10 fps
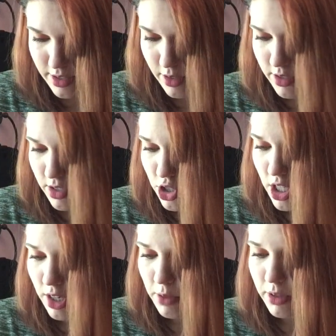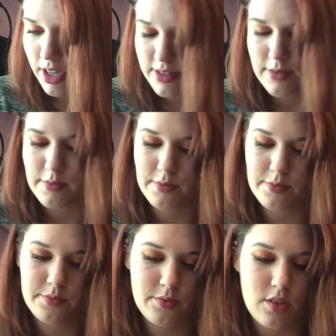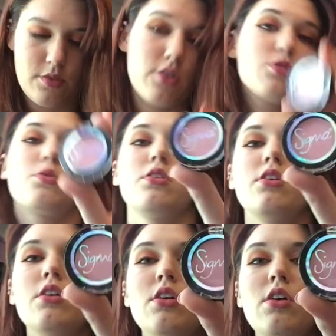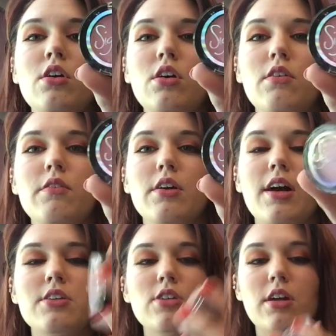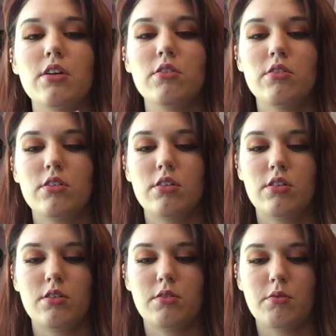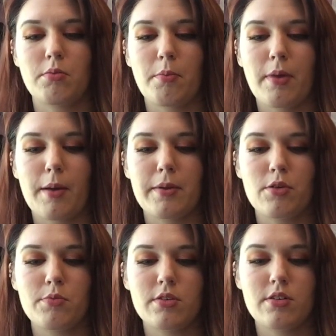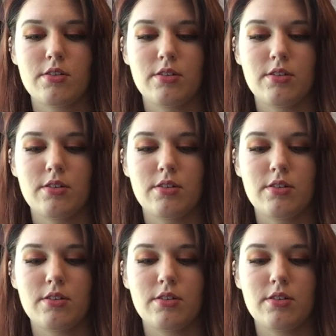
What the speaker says: so this is Cherry Blossom, the first one. Their eyeshadow. Pop it open.